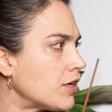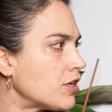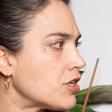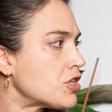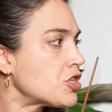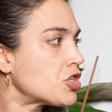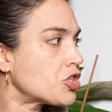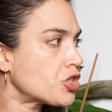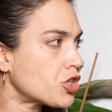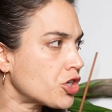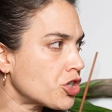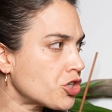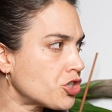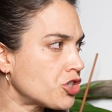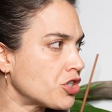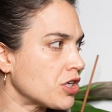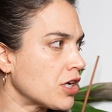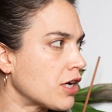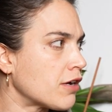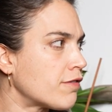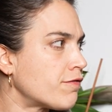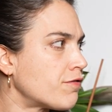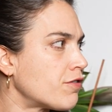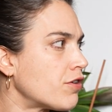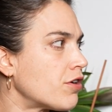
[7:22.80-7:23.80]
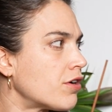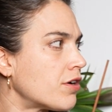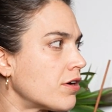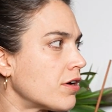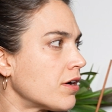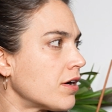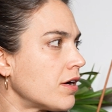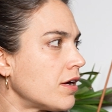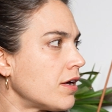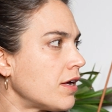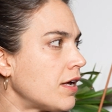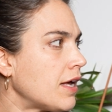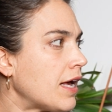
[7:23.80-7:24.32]
searching for
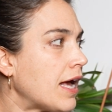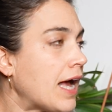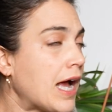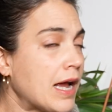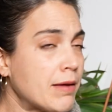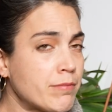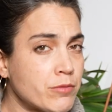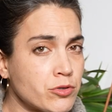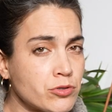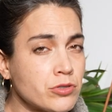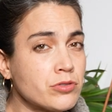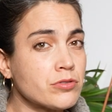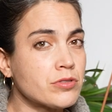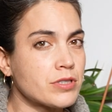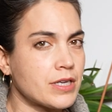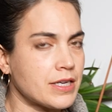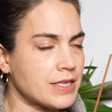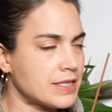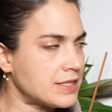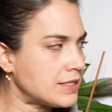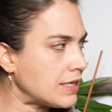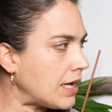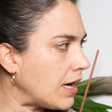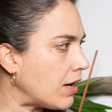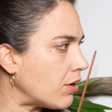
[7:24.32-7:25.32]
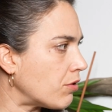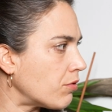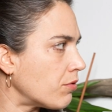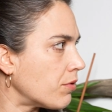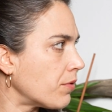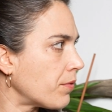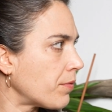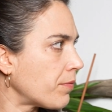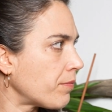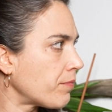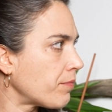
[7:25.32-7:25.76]
Haymanut Kasau.